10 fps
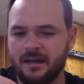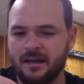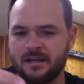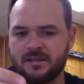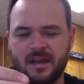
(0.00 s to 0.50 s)

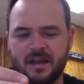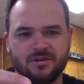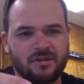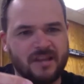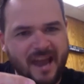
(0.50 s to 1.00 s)
it is
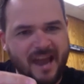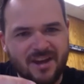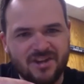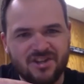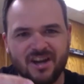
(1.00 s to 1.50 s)

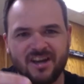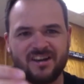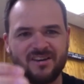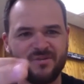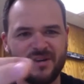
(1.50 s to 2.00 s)

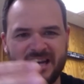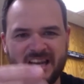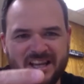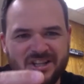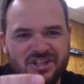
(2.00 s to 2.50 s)
education,
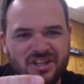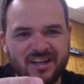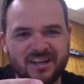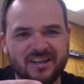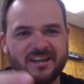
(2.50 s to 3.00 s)

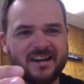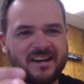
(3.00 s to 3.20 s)
religion,